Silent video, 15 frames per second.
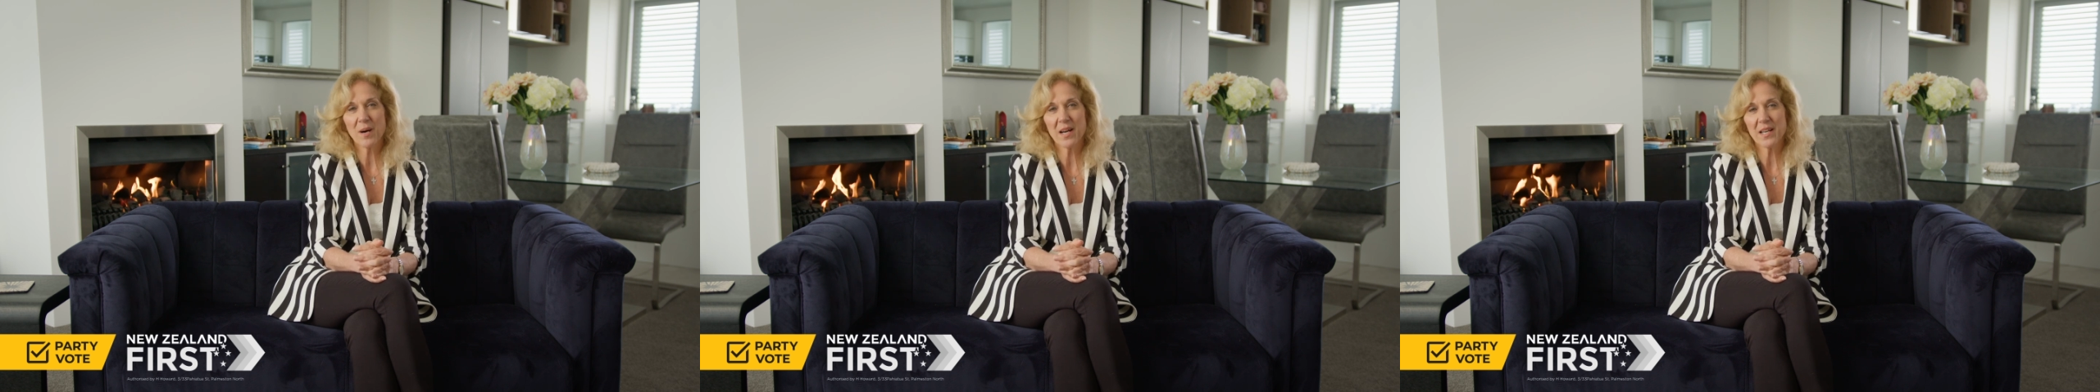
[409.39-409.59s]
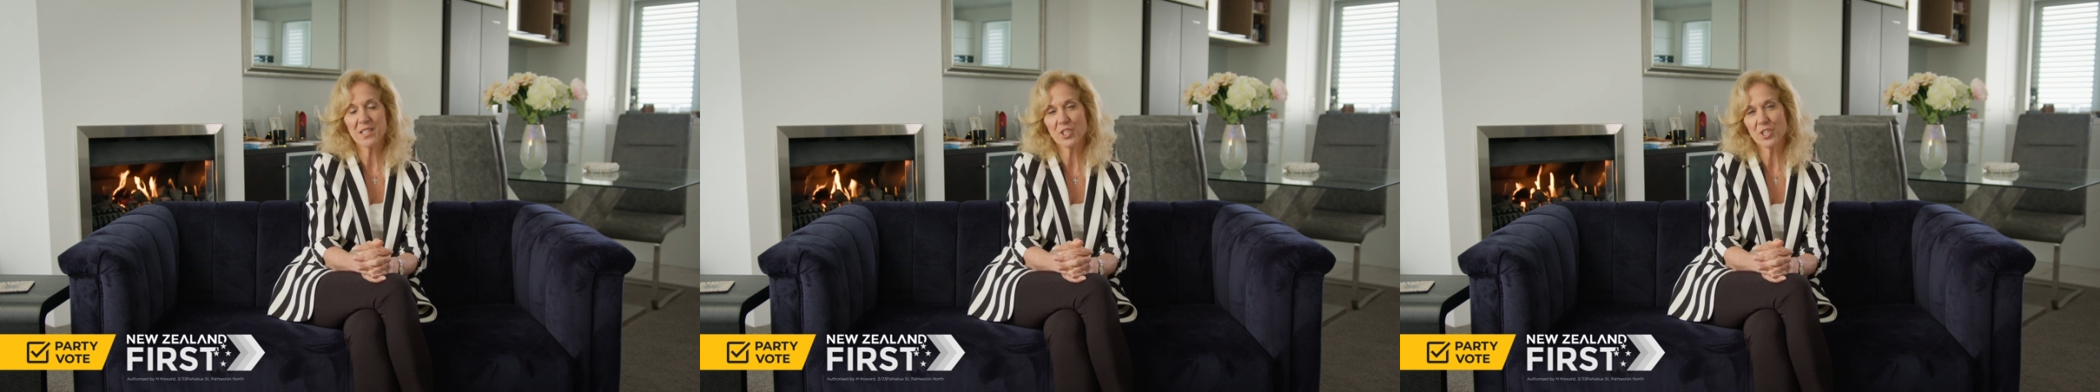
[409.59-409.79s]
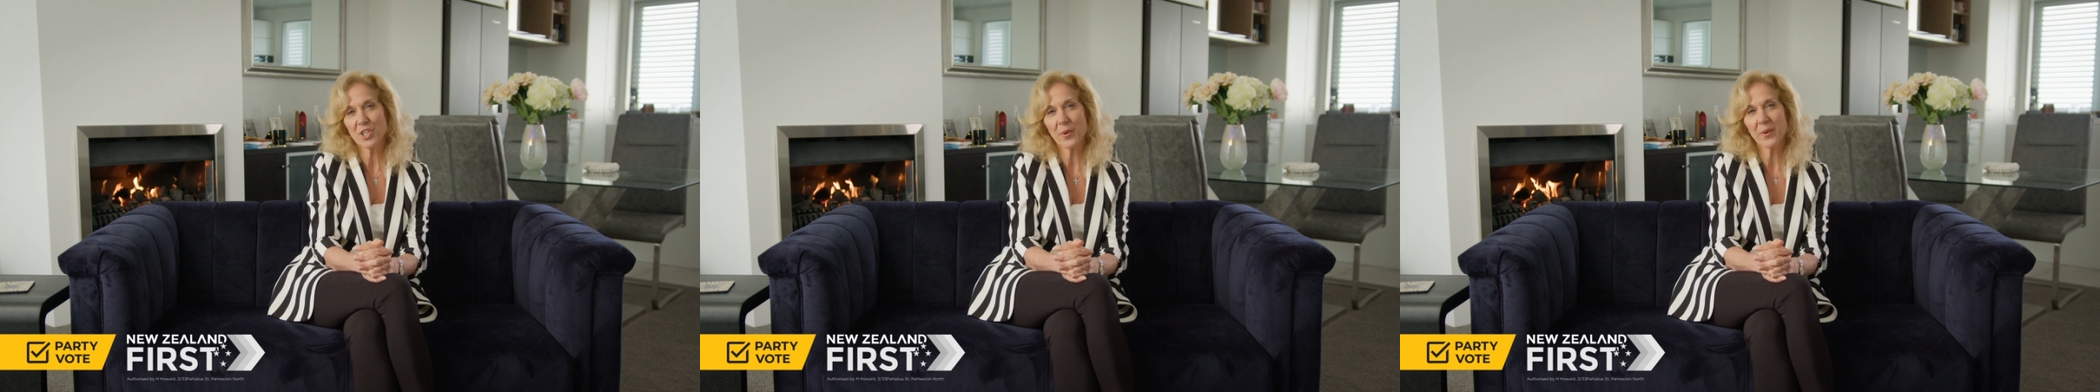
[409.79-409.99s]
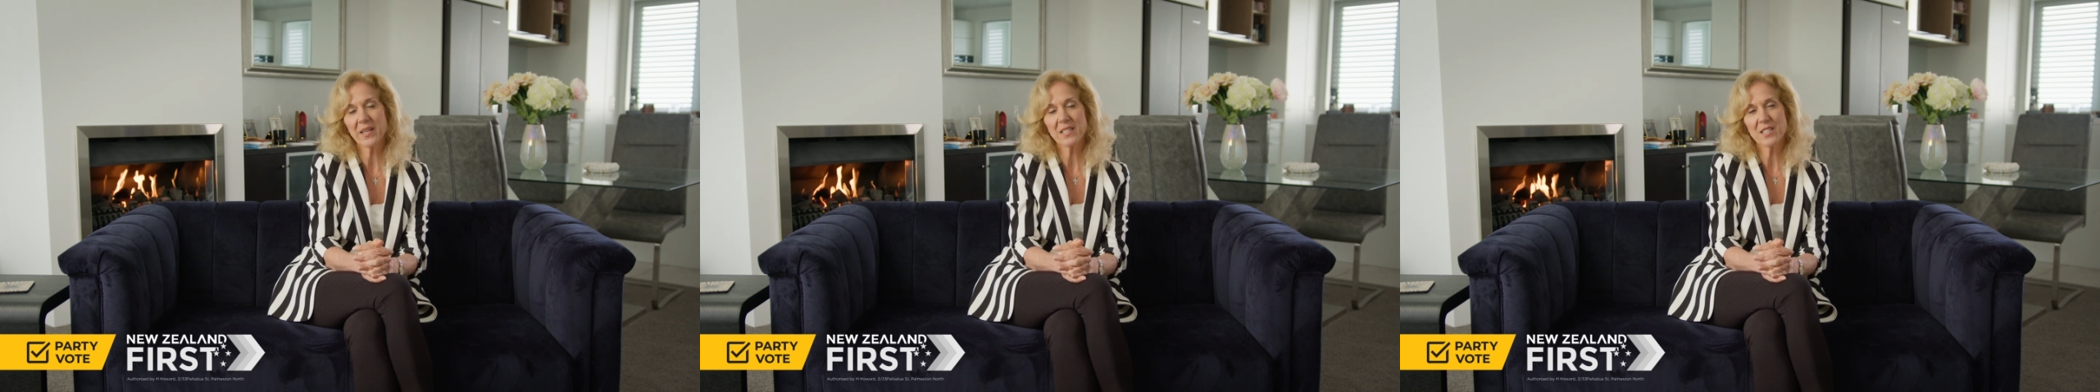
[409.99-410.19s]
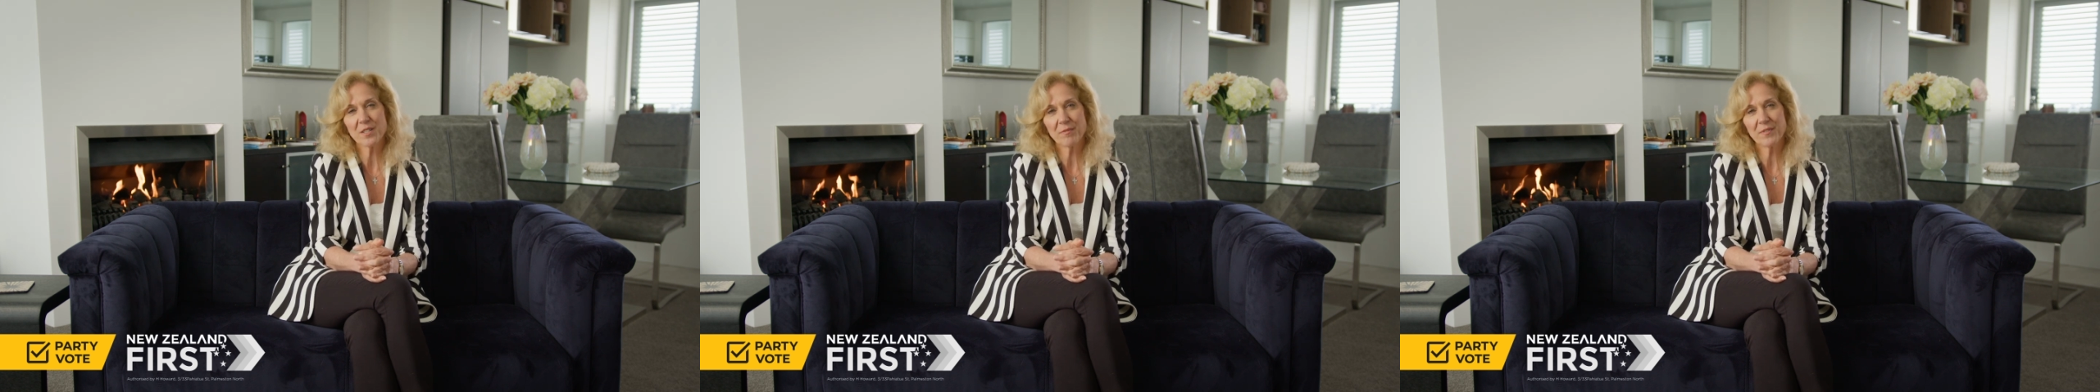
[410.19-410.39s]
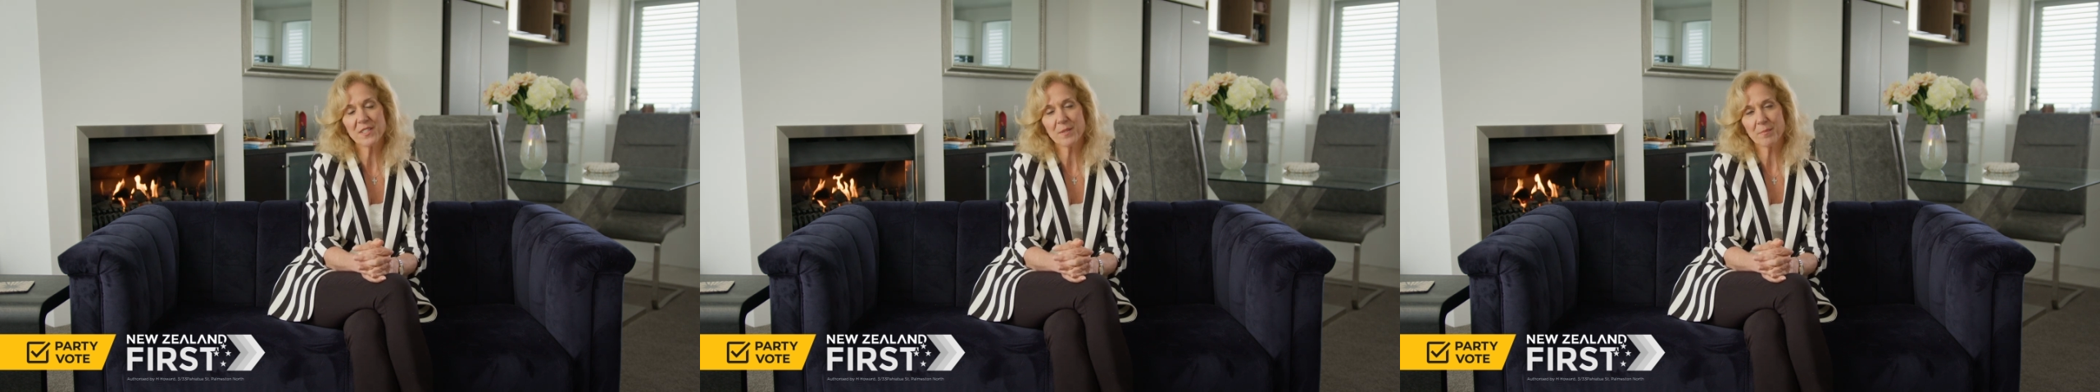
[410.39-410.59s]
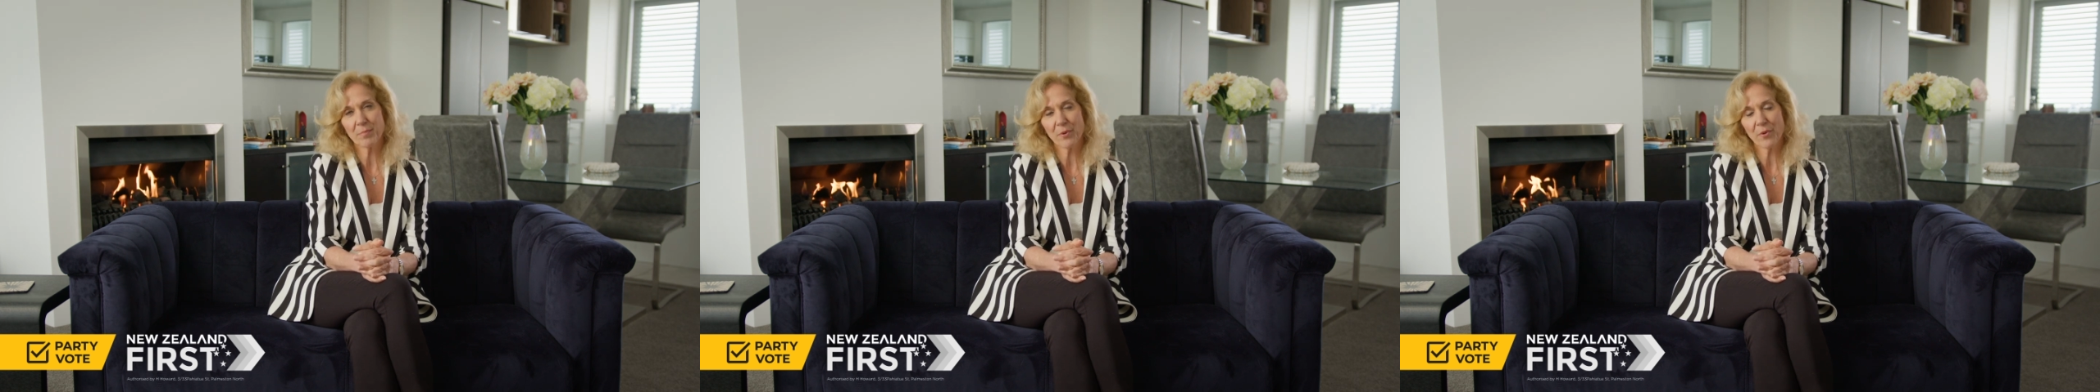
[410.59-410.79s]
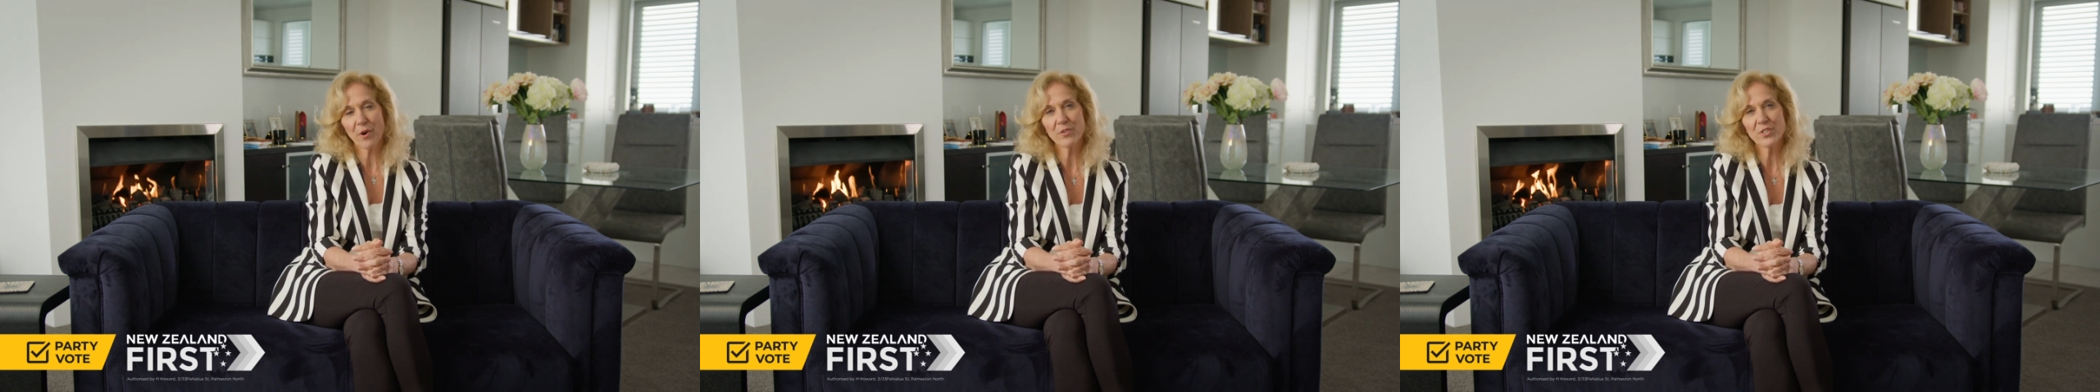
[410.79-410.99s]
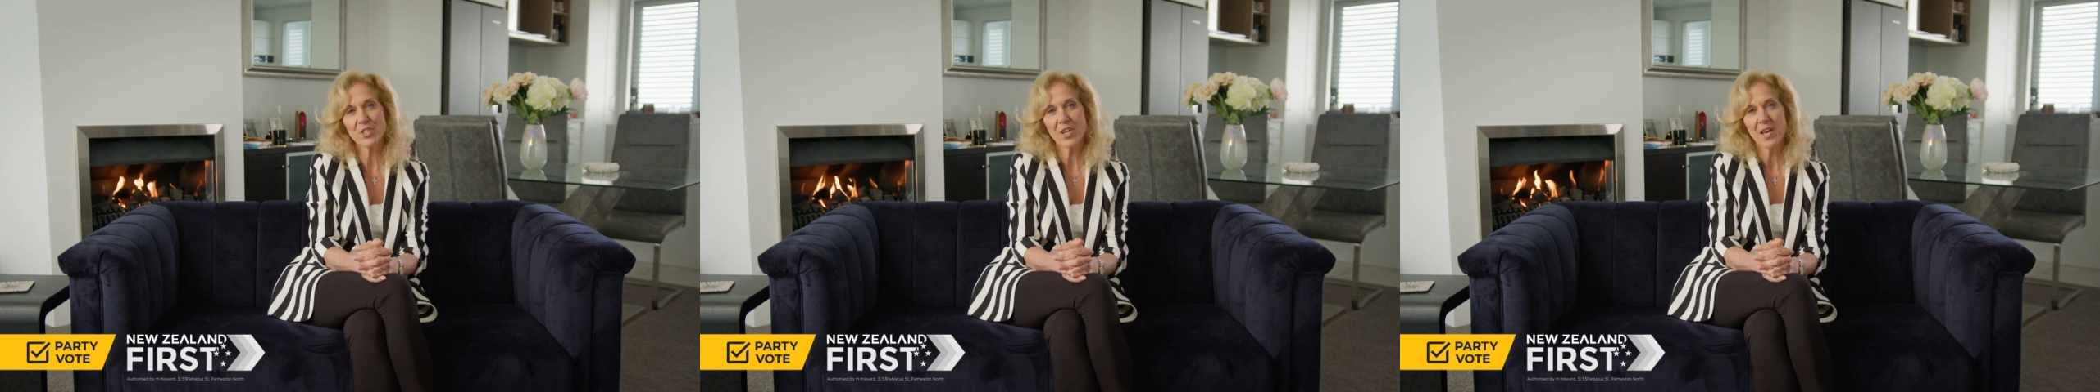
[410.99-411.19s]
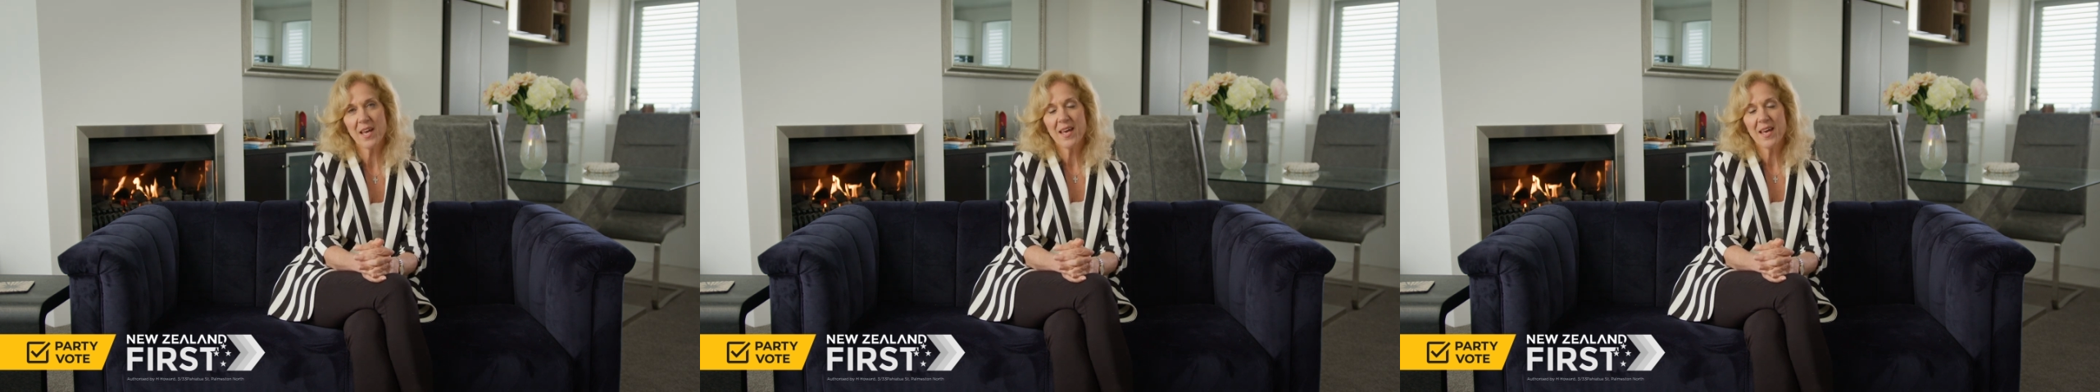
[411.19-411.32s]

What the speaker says: by showing a different approach